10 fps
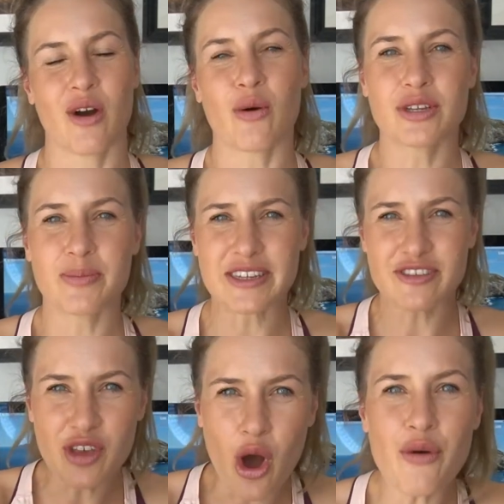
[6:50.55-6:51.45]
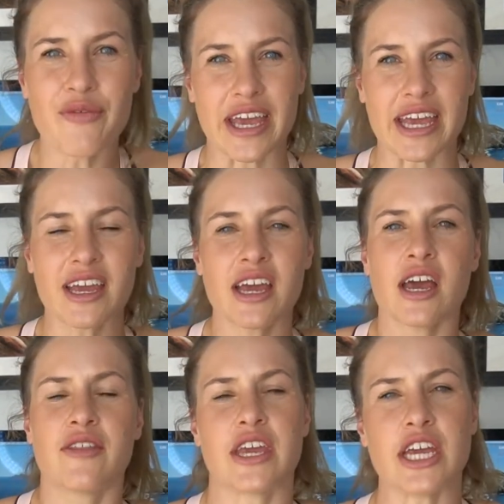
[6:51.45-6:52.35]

or to be solving the